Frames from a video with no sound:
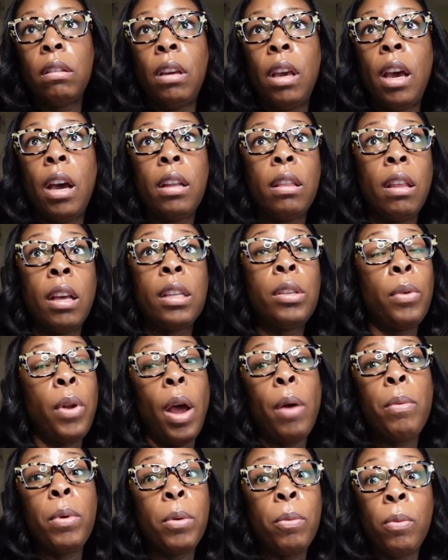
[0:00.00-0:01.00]
Yeah, that's what
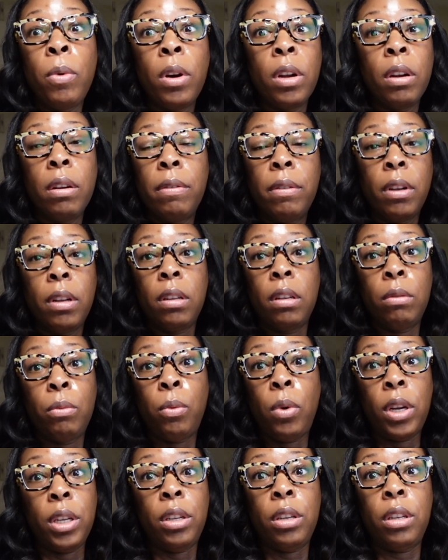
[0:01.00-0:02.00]
I would
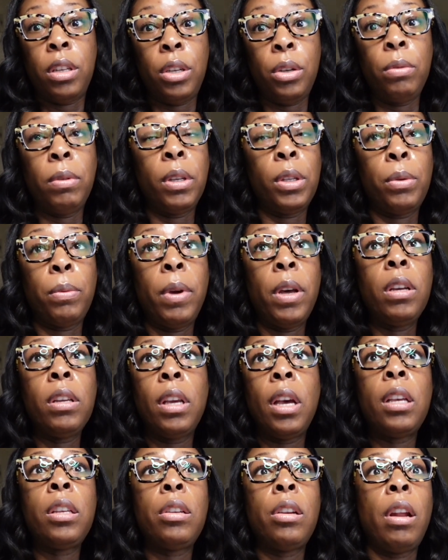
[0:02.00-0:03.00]
want to do as well
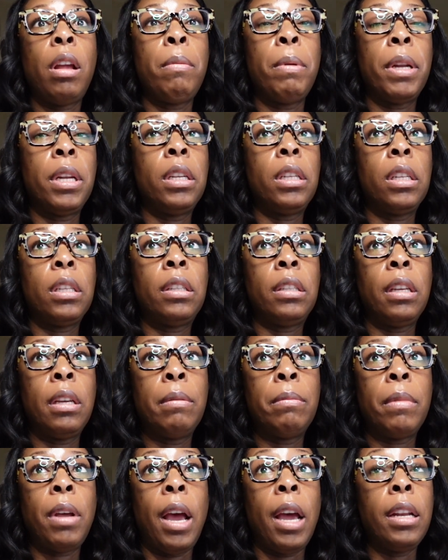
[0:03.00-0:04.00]
yesterday, but it just
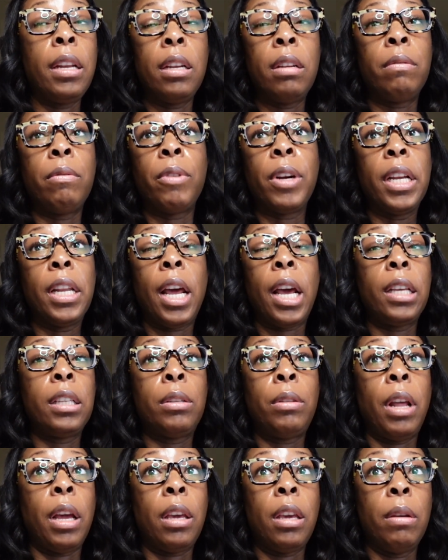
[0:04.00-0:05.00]
seemed, I didn't
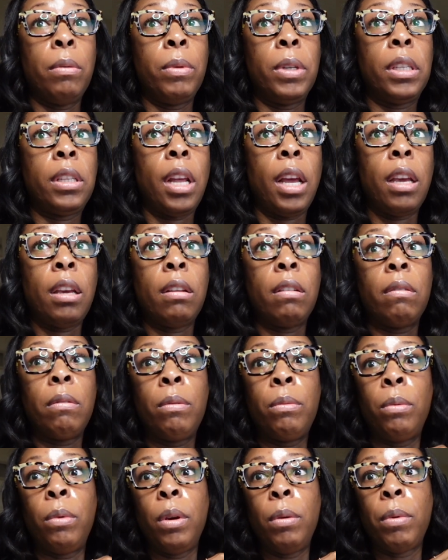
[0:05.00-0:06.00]
realize like it was like
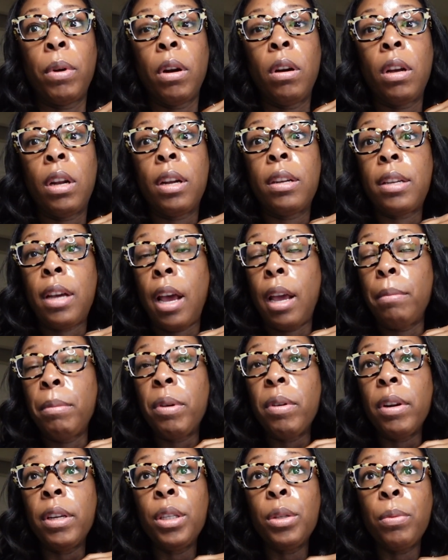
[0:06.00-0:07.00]
we were on a time
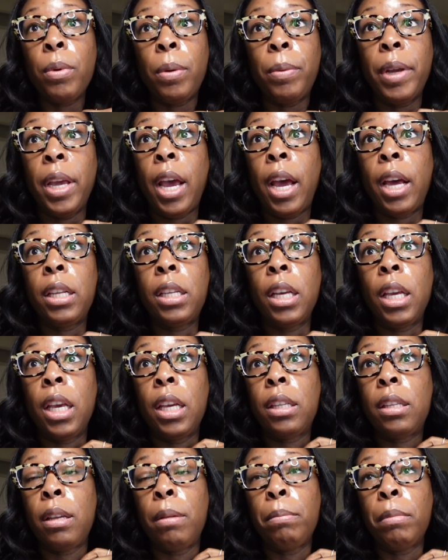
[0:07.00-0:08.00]
crunch where we had to
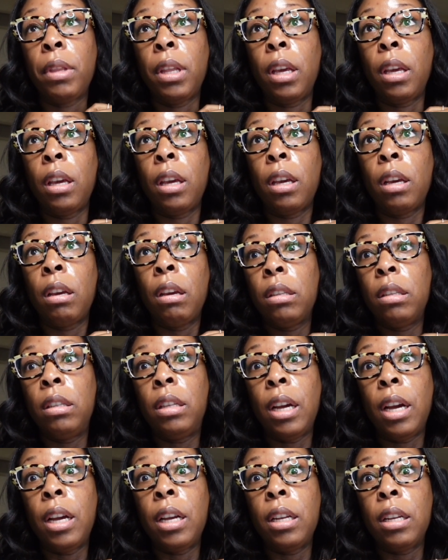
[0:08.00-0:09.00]
get something
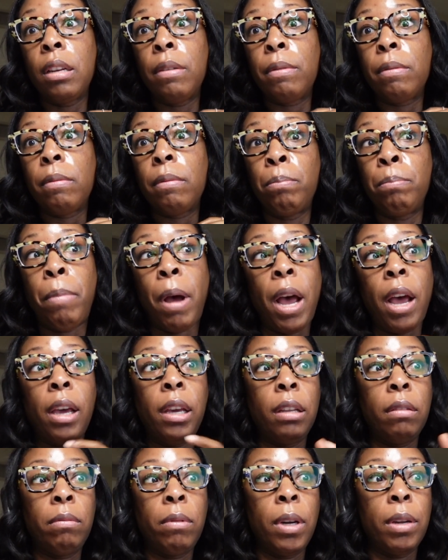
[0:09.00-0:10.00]
done
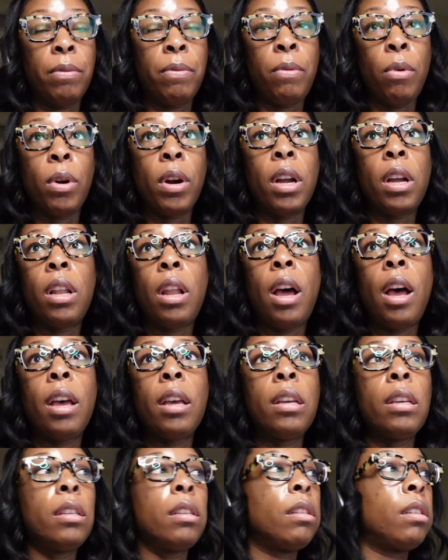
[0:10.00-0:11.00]
by what, 4
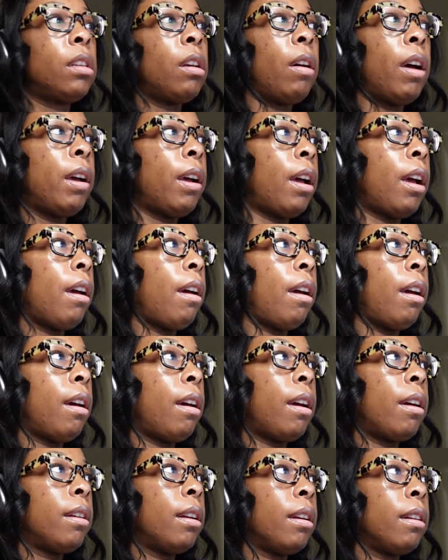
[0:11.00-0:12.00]
o'clock? So I
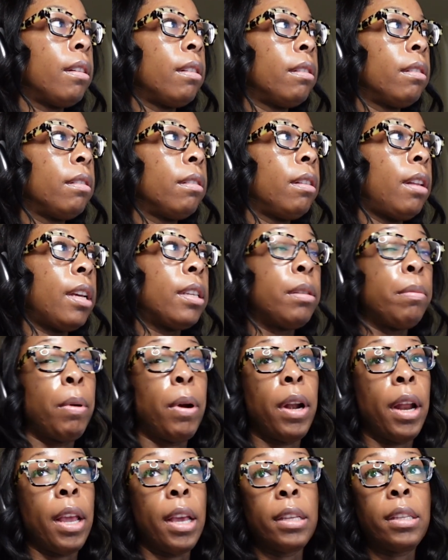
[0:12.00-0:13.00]
that's the
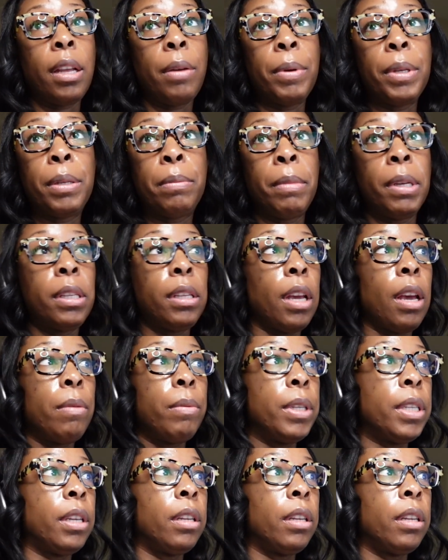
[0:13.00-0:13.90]
part I guess I was missing. I